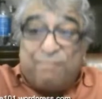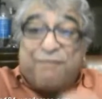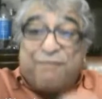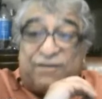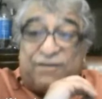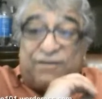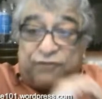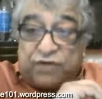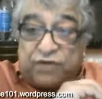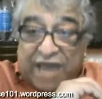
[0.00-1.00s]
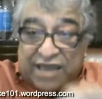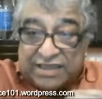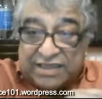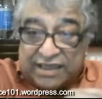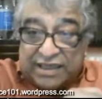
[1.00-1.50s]

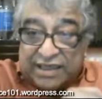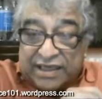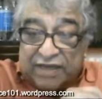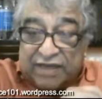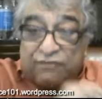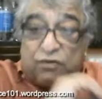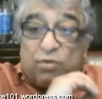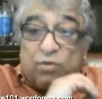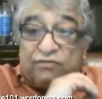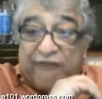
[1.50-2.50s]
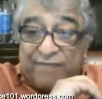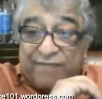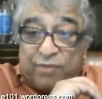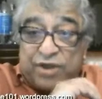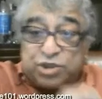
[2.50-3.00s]
bifurcating form of
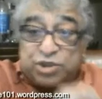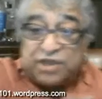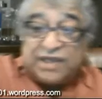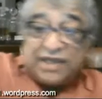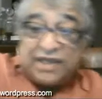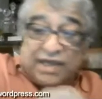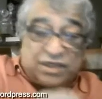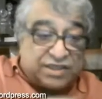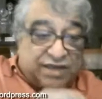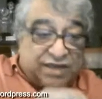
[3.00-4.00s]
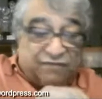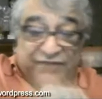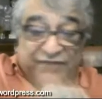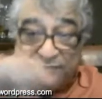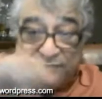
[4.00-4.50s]
vibration that instead of
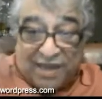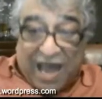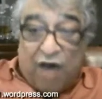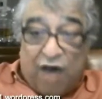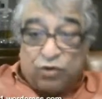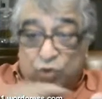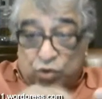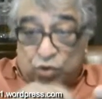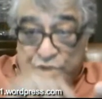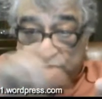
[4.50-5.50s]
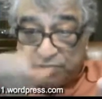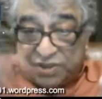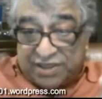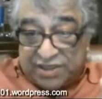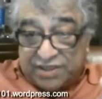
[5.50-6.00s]
damping out or just
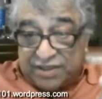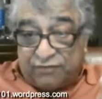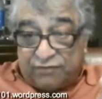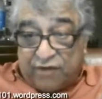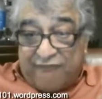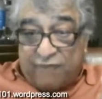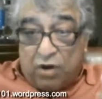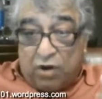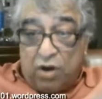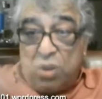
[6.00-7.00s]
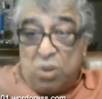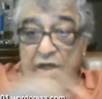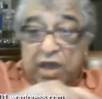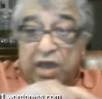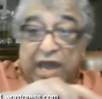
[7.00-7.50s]
persisting forever,
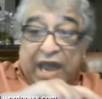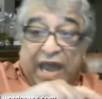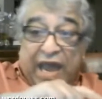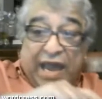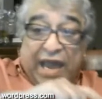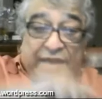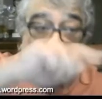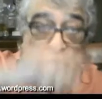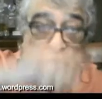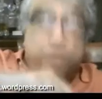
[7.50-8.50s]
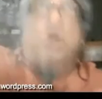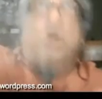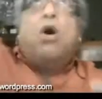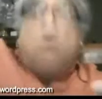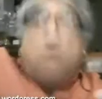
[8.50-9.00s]
it goes
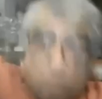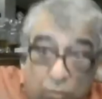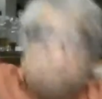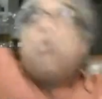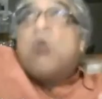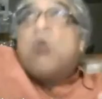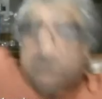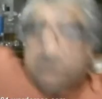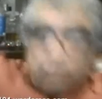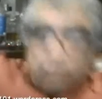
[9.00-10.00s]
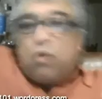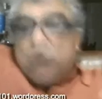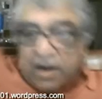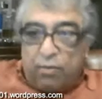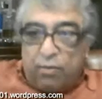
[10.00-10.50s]
more and more
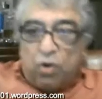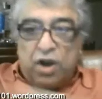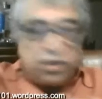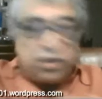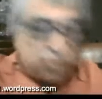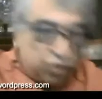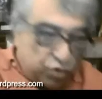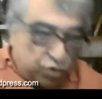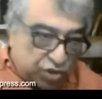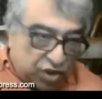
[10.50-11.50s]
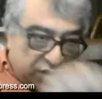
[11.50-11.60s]
and more. So you start